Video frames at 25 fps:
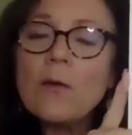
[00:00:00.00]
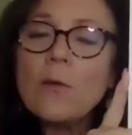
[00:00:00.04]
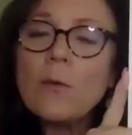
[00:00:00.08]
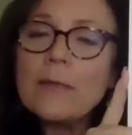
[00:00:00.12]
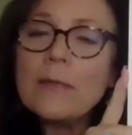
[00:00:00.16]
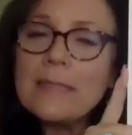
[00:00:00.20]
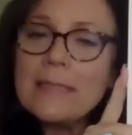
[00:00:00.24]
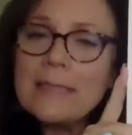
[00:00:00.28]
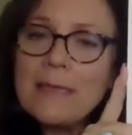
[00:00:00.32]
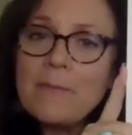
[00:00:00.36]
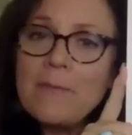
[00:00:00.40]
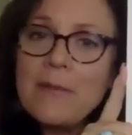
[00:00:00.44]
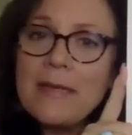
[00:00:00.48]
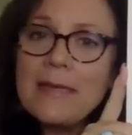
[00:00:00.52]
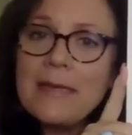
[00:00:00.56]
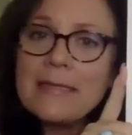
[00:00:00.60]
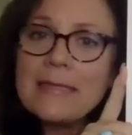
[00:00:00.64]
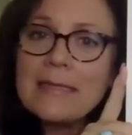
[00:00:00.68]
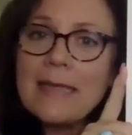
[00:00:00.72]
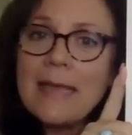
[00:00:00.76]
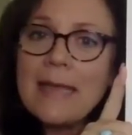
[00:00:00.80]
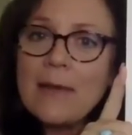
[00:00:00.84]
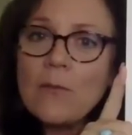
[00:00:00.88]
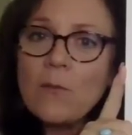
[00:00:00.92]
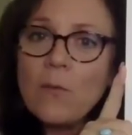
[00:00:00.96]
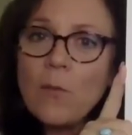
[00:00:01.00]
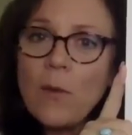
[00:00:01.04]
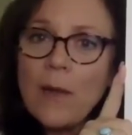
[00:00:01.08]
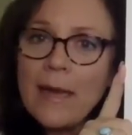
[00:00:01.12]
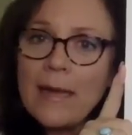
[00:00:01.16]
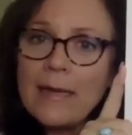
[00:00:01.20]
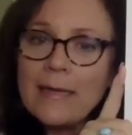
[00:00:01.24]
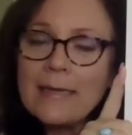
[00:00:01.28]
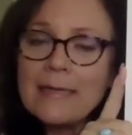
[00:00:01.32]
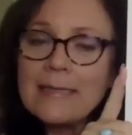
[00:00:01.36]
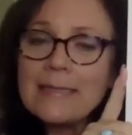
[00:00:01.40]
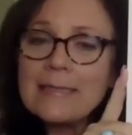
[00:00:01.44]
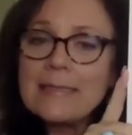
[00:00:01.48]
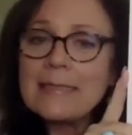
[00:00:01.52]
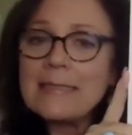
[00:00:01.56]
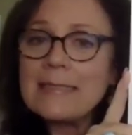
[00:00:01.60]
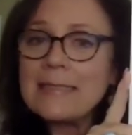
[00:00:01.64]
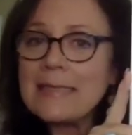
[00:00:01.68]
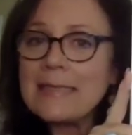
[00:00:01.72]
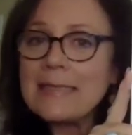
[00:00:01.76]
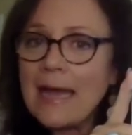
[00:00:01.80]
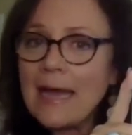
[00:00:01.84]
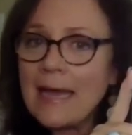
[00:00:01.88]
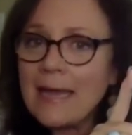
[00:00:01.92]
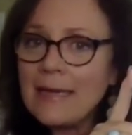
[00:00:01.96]
When something is lightweight and it's
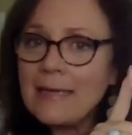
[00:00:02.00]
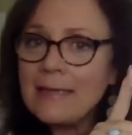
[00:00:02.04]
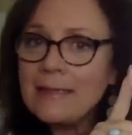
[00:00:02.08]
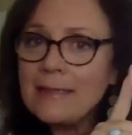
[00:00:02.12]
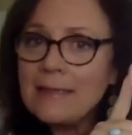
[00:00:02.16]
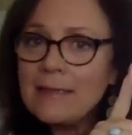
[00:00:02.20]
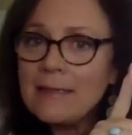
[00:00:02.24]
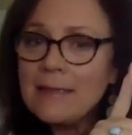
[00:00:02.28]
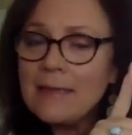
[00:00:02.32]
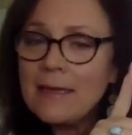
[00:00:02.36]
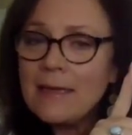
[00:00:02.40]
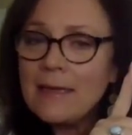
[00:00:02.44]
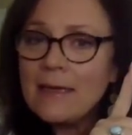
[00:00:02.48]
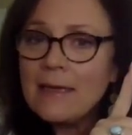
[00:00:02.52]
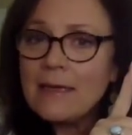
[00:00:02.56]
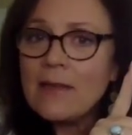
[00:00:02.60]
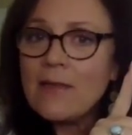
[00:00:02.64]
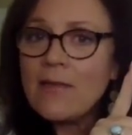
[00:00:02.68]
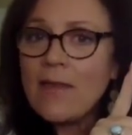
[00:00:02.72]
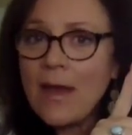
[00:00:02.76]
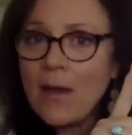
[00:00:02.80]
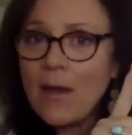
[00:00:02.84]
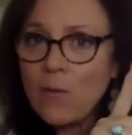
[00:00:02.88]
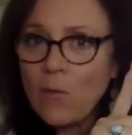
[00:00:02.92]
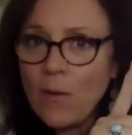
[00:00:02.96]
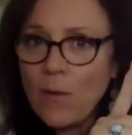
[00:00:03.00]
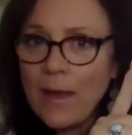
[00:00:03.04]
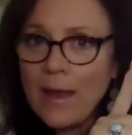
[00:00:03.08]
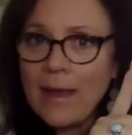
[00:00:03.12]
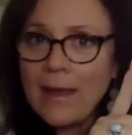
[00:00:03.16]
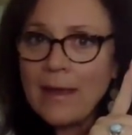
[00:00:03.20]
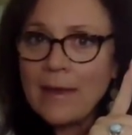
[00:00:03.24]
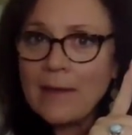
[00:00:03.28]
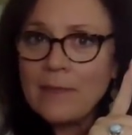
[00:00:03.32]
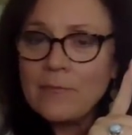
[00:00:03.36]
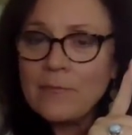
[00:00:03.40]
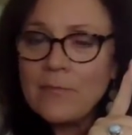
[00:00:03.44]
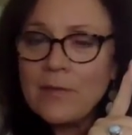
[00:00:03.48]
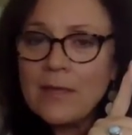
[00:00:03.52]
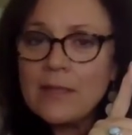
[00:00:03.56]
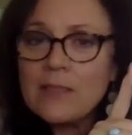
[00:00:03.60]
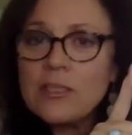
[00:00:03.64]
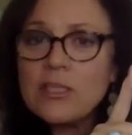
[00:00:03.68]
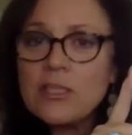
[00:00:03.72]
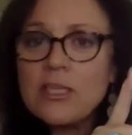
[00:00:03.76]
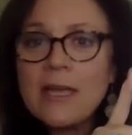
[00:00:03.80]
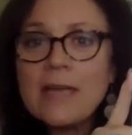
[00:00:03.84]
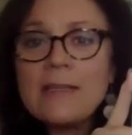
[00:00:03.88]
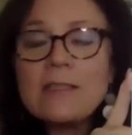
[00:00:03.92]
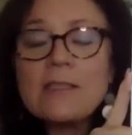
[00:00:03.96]
designed that way,
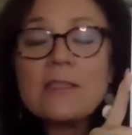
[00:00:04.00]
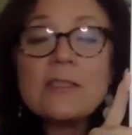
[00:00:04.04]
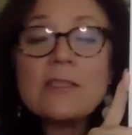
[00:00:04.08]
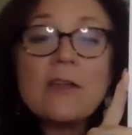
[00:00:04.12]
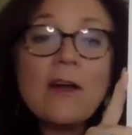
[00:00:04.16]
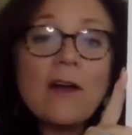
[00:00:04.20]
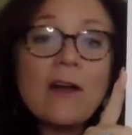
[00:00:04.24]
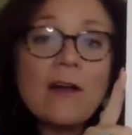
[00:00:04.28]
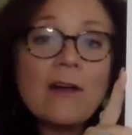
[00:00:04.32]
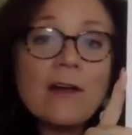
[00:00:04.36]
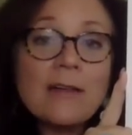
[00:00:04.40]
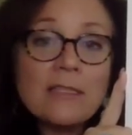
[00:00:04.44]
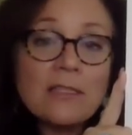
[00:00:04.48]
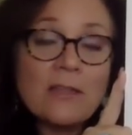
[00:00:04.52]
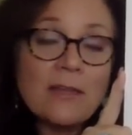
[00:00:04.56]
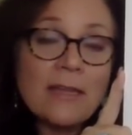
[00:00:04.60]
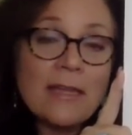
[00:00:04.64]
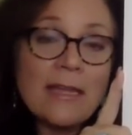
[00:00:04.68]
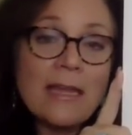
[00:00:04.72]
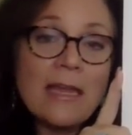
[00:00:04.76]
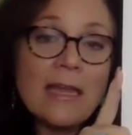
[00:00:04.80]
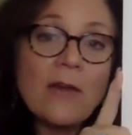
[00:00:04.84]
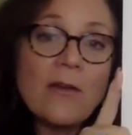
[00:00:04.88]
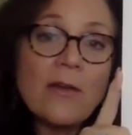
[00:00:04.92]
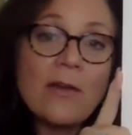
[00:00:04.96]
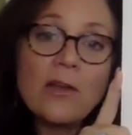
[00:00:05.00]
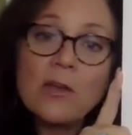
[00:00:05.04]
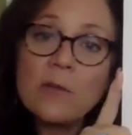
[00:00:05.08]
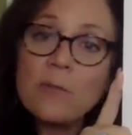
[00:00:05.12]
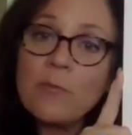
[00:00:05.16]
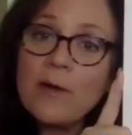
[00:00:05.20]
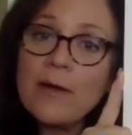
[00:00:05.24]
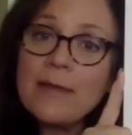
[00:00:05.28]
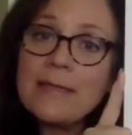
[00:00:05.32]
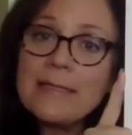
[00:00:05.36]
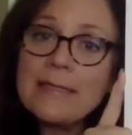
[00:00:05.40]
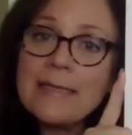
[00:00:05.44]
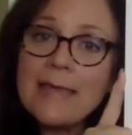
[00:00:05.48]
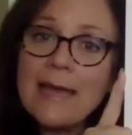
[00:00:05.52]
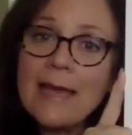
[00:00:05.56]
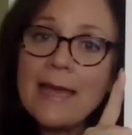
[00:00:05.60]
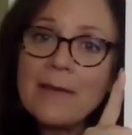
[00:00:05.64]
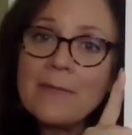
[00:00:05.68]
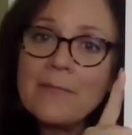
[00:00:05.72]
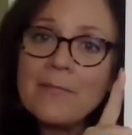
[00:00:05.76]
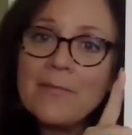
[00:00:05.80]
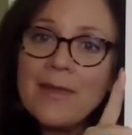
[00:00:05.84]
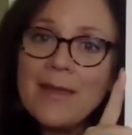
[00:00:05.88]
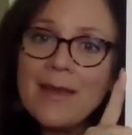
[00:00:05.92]
chances are it's going to carry a good price tag.